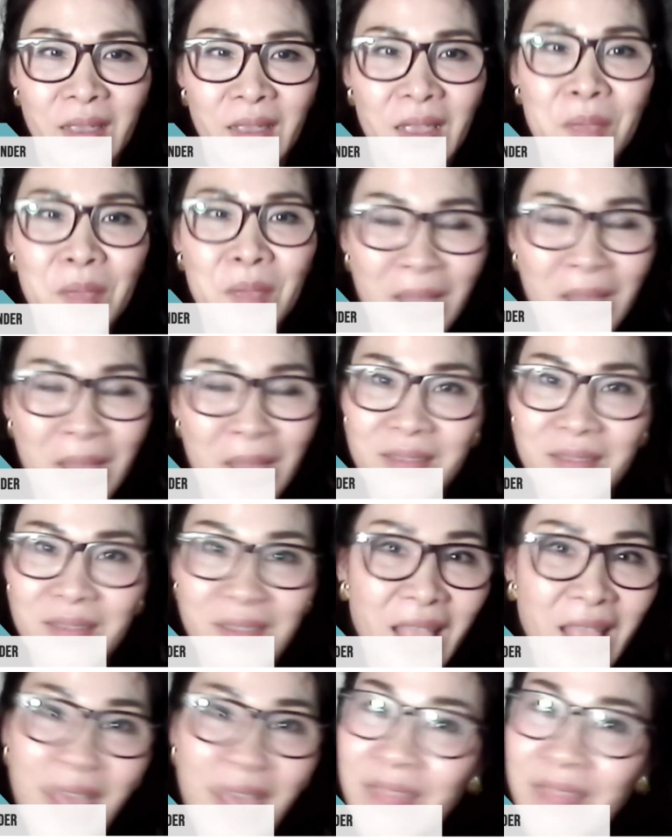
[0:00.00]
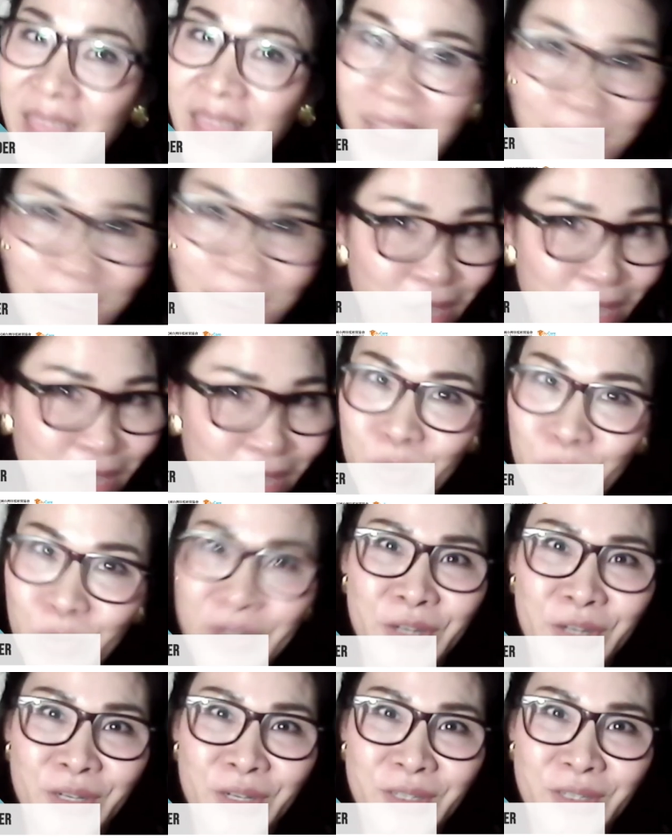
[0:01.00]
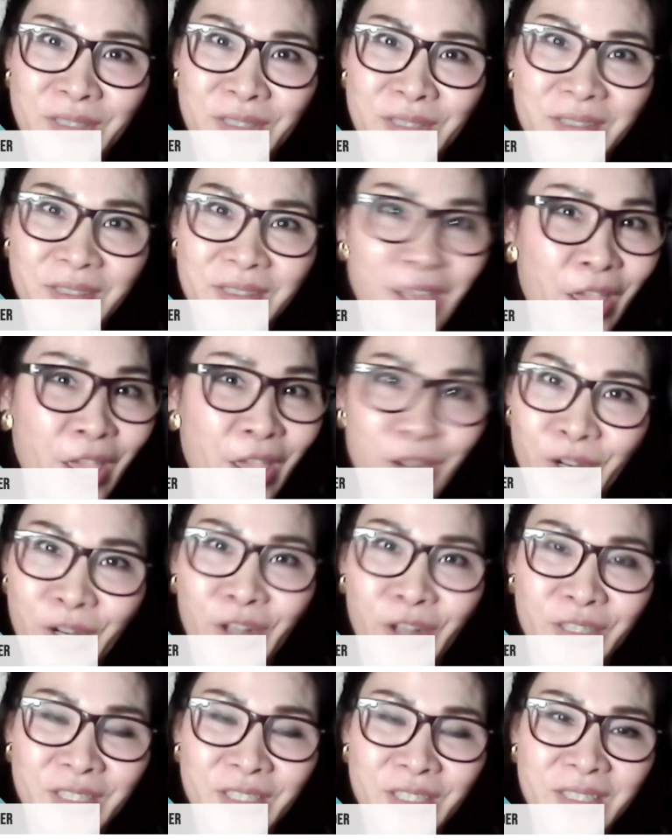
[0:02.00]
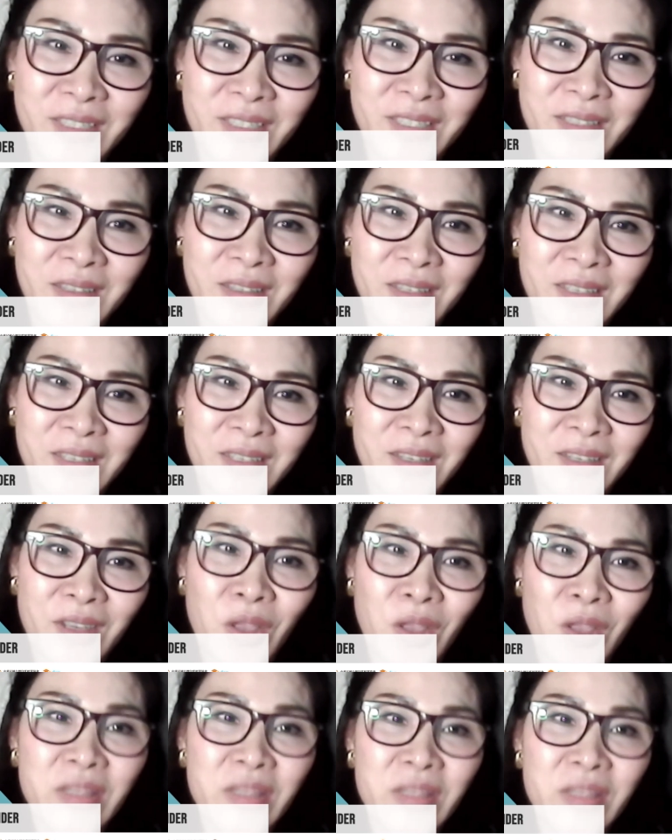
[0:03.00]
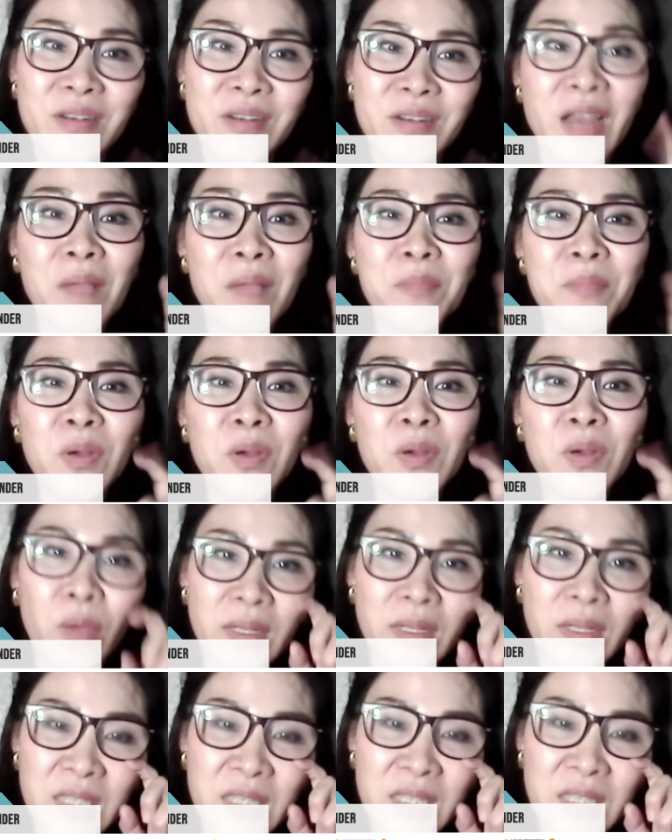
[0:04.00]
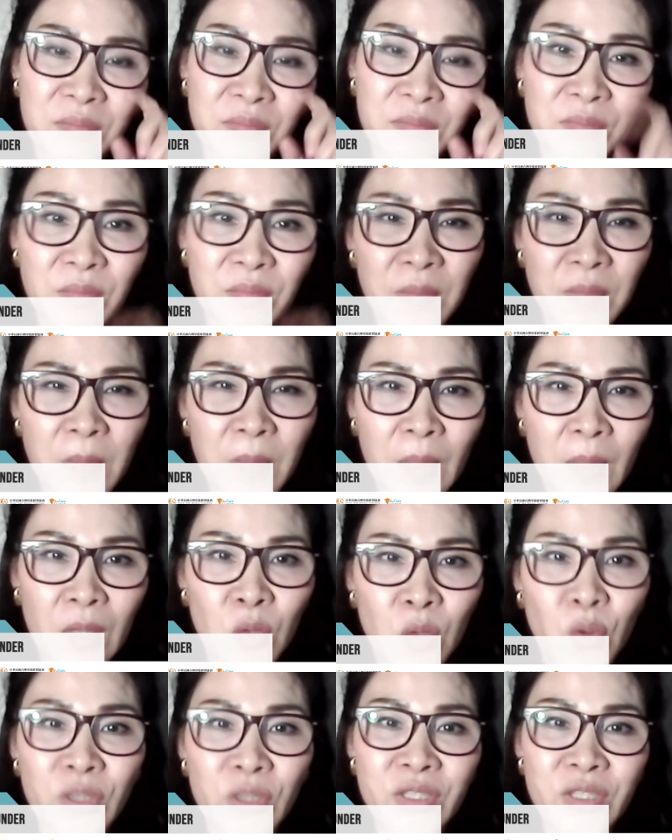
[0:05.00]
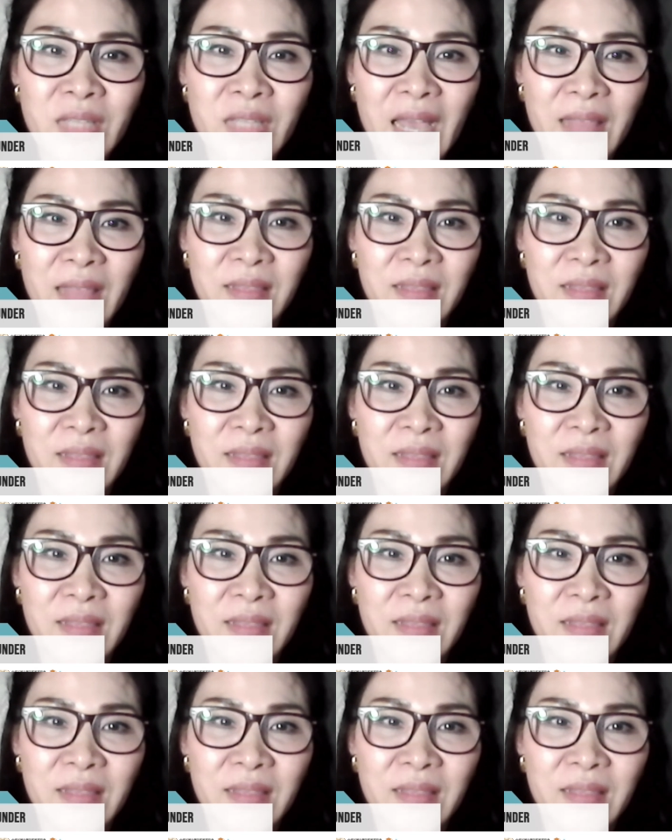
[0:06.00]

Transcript: But they are not a winner. They are not. The number one team, which they